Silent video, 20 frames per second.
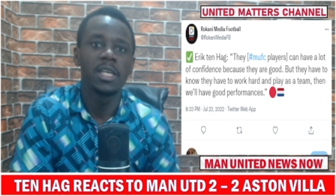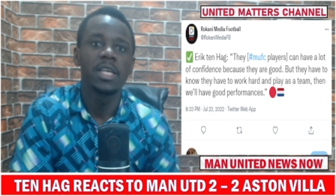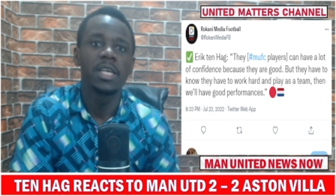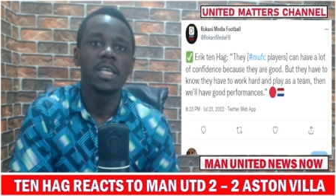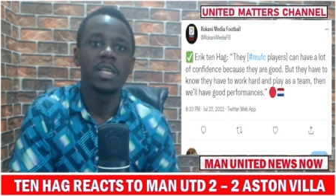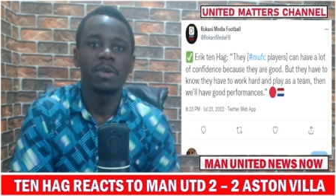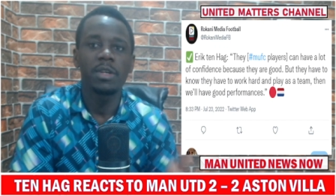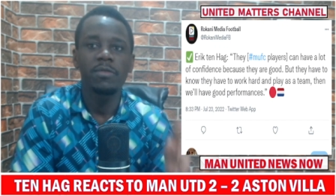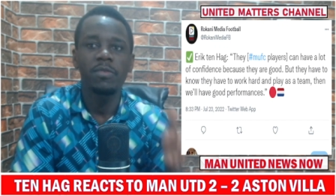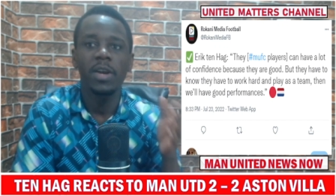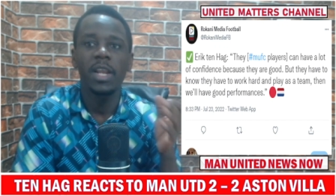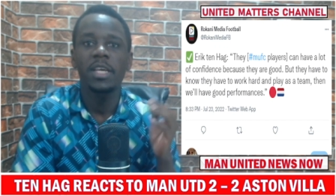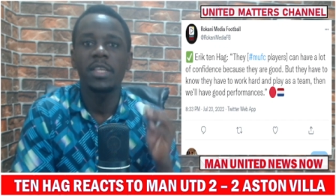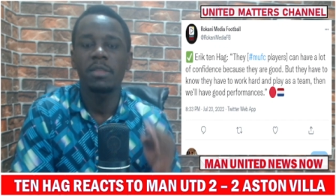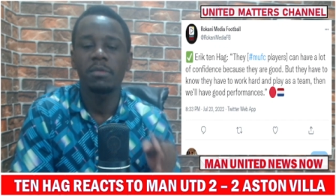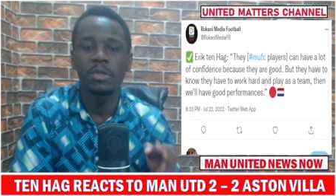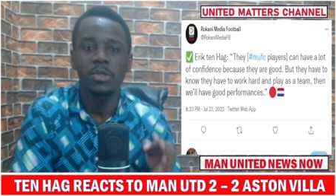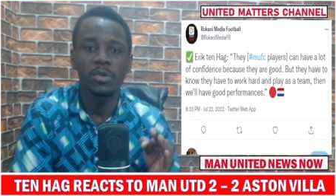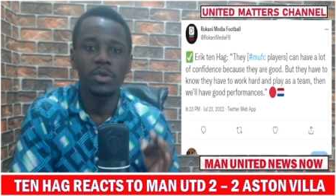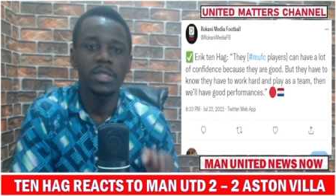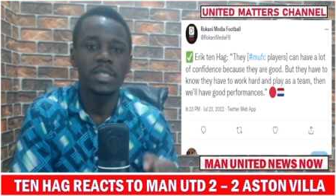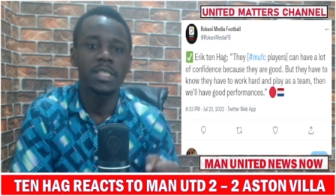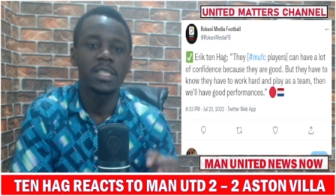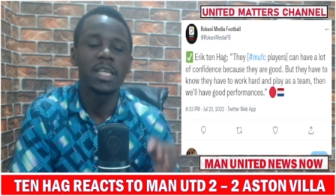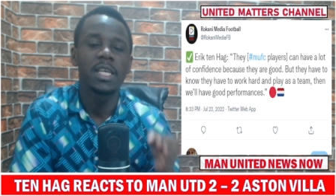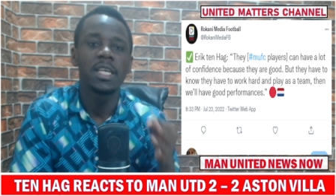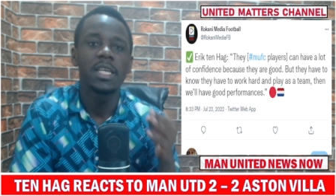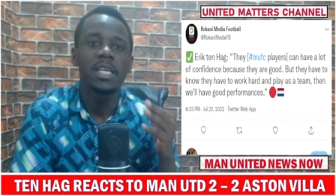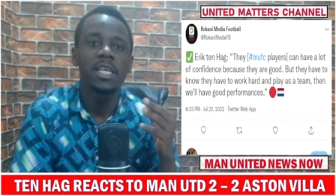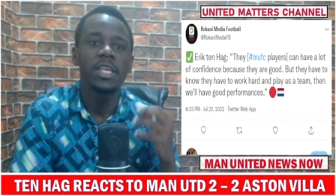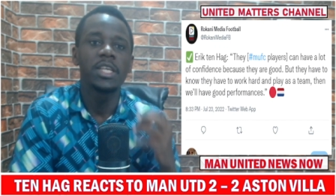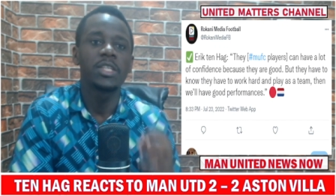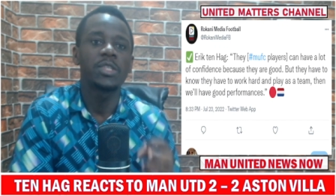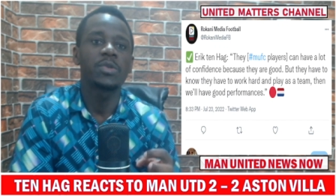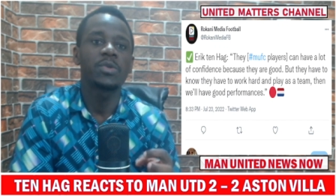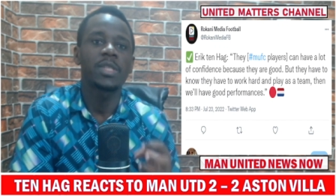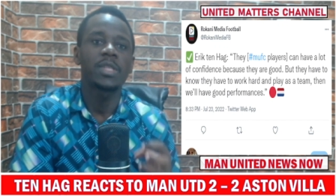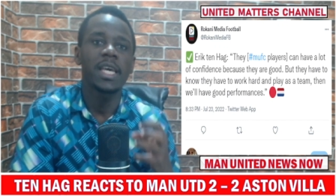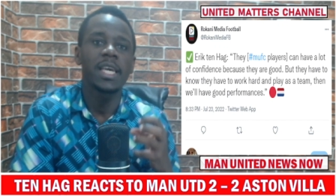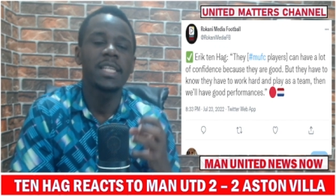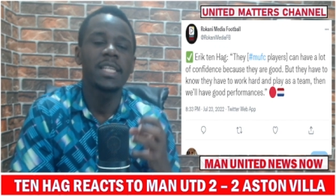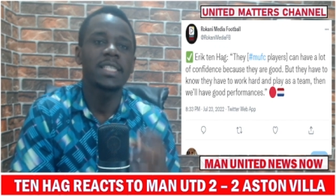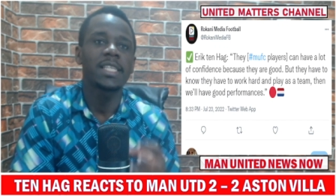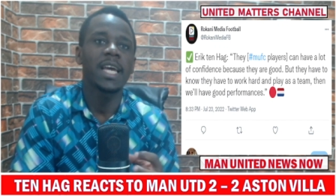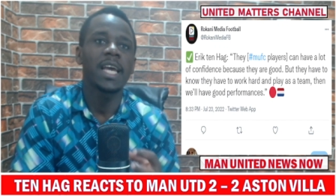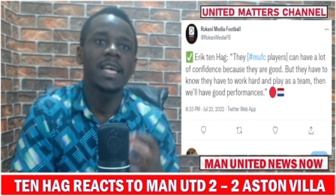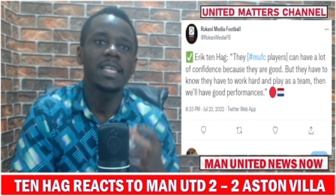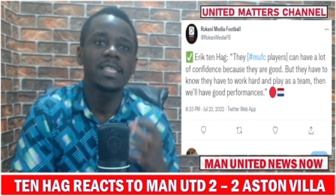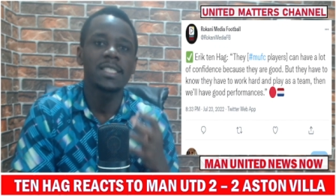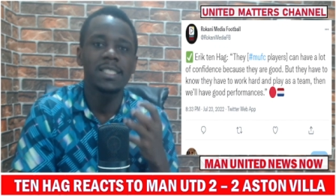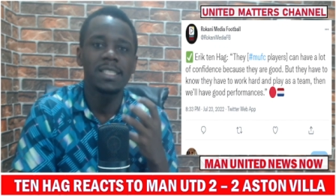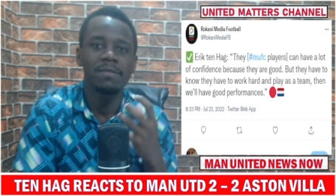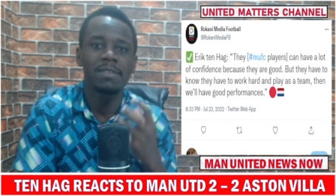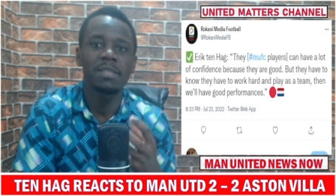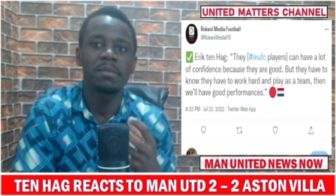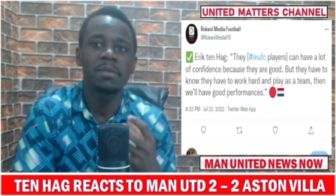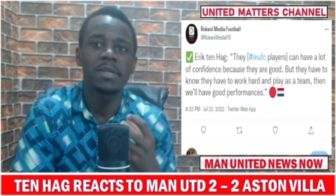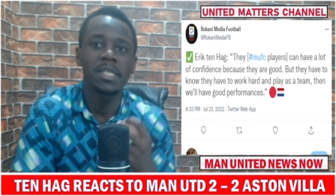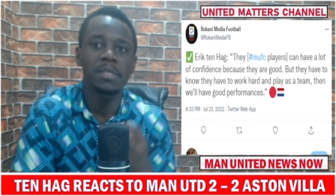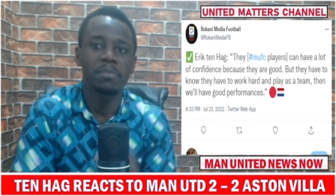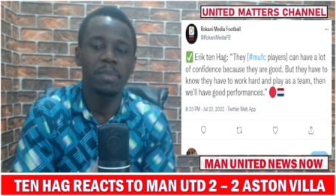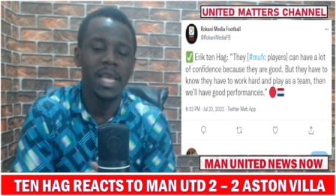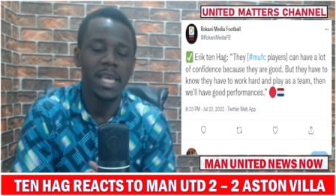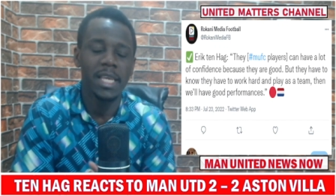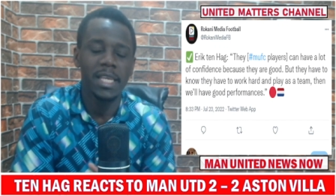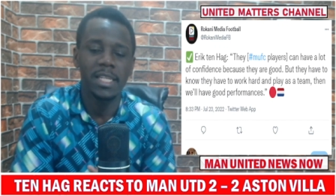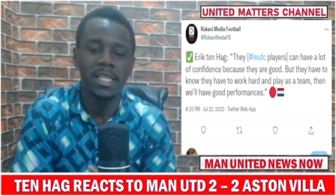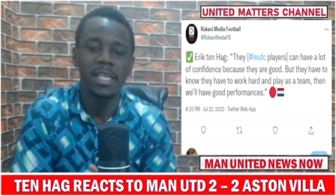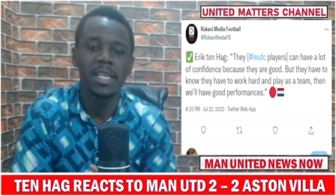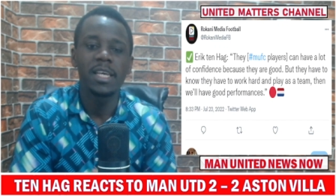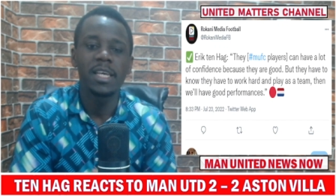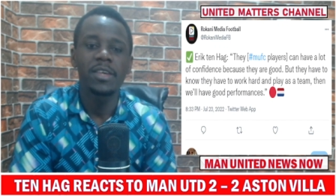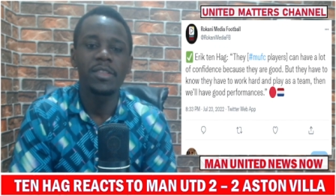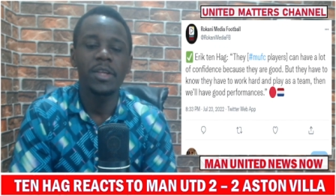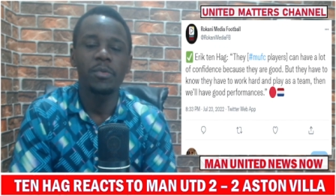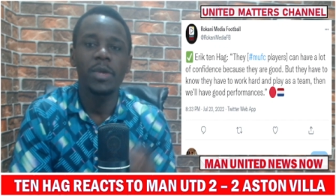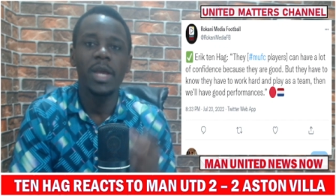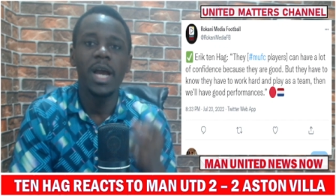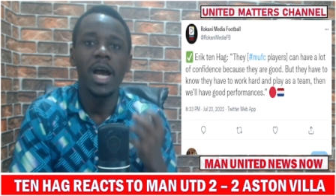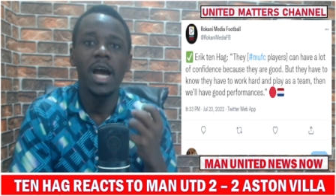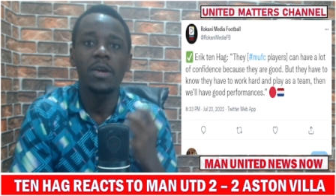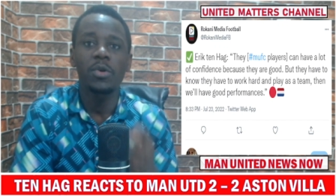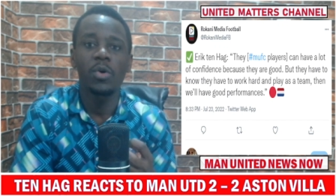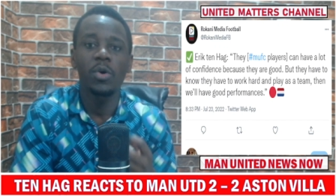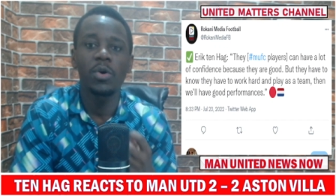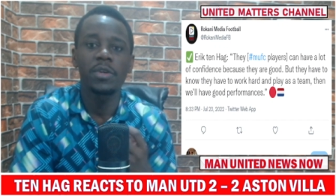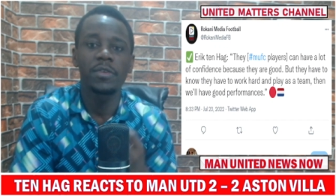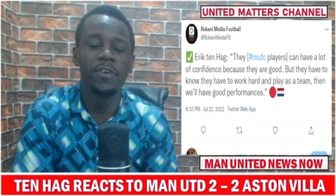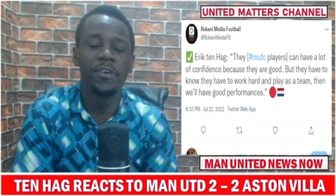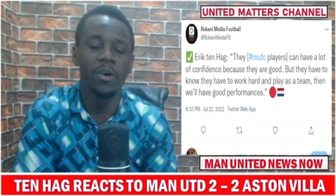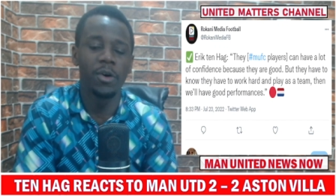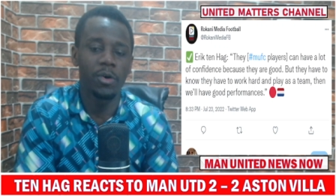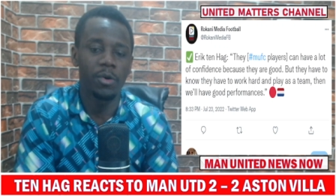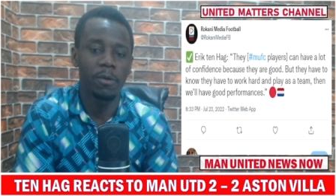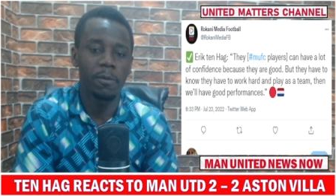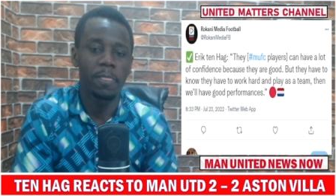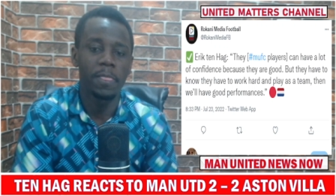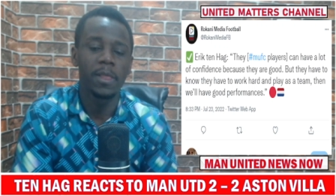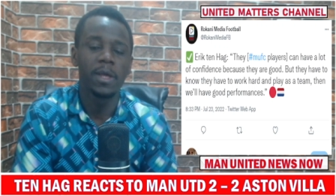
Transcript: He went for like three shots into the entire 70 minutes played that we are uncalled for.